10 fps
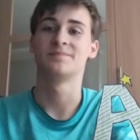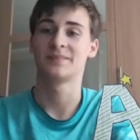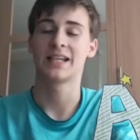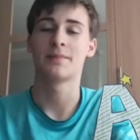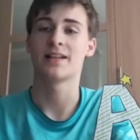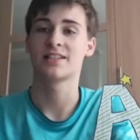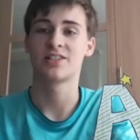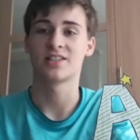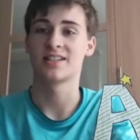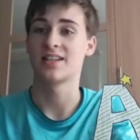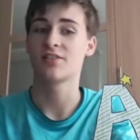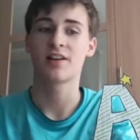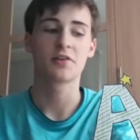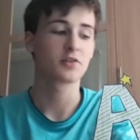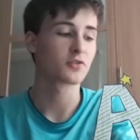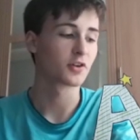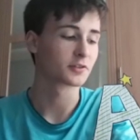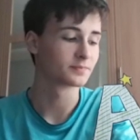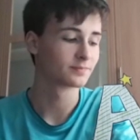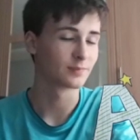Yeah, maths is just it's either right or it's wrong,
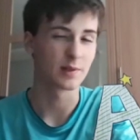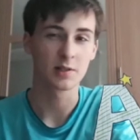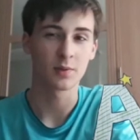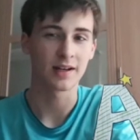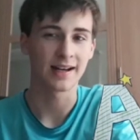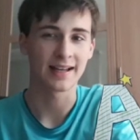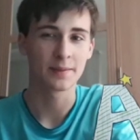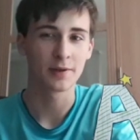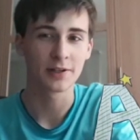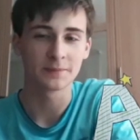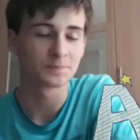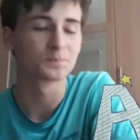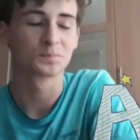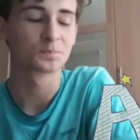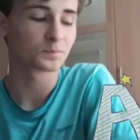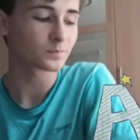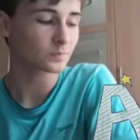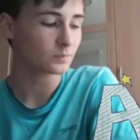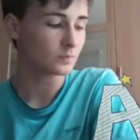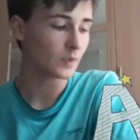which is what I like about it.
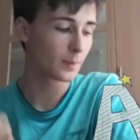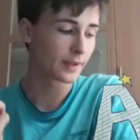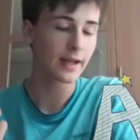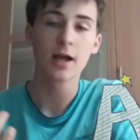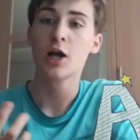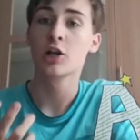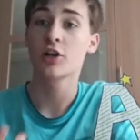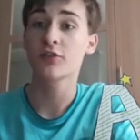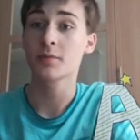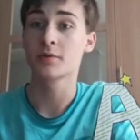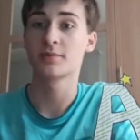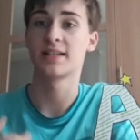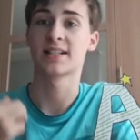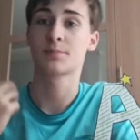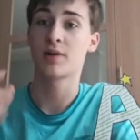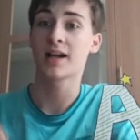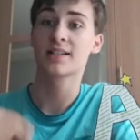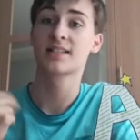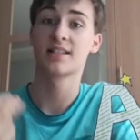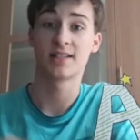But yeah, learn from your mistakes,
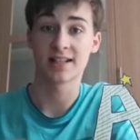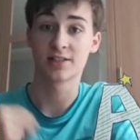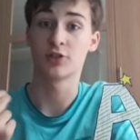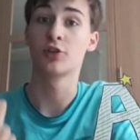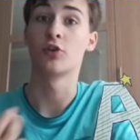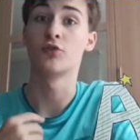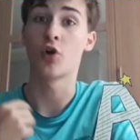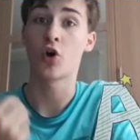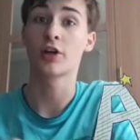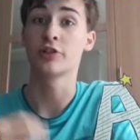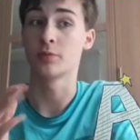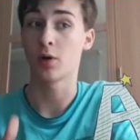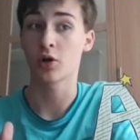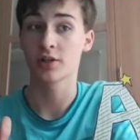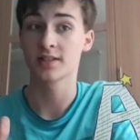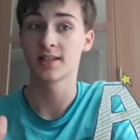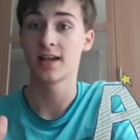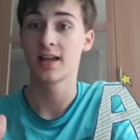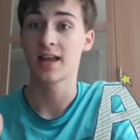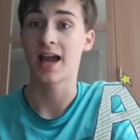practice the things that you got wrong in your mocks,
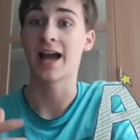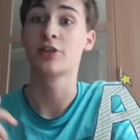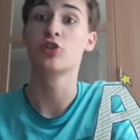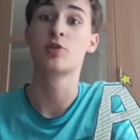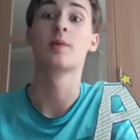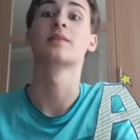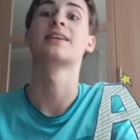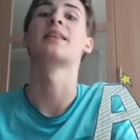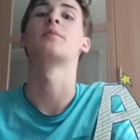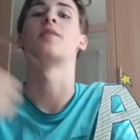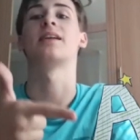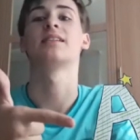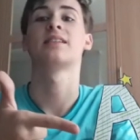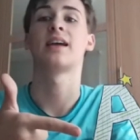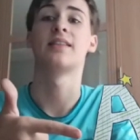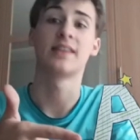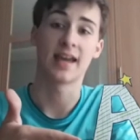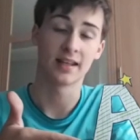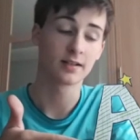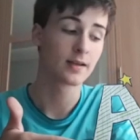and you should be able to get them right in the
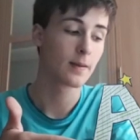end.